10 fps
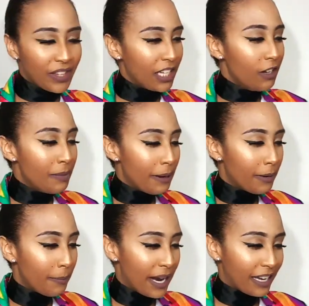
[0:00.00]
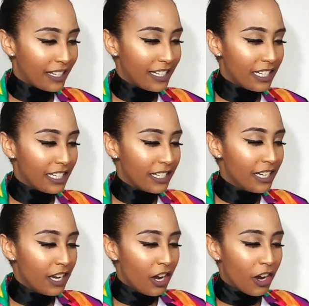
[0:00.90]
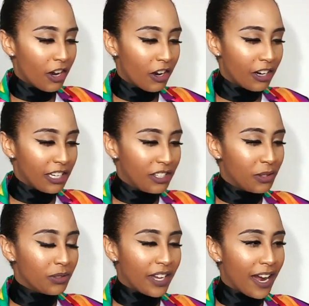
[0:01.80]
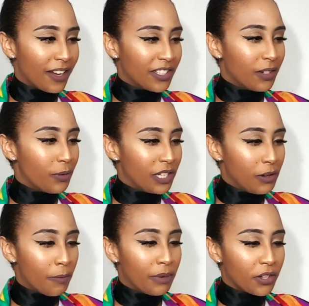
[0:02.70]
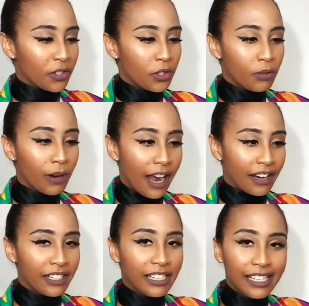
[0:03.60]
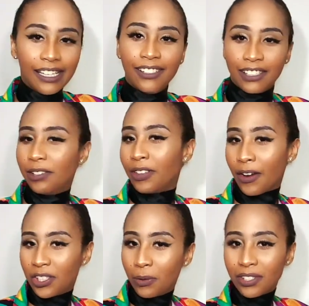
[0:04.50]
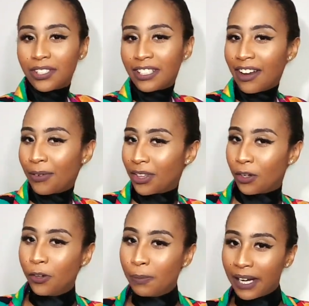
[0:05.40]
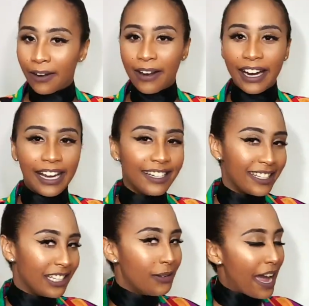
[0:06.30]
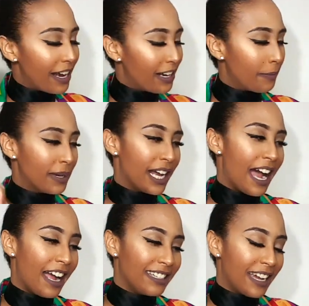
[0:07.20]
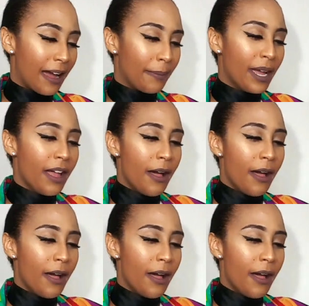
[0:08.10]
You remember back in early 2000 when you were middle school rocking these and you thought you was the stuff with the hoop earrings and you had it up in a high top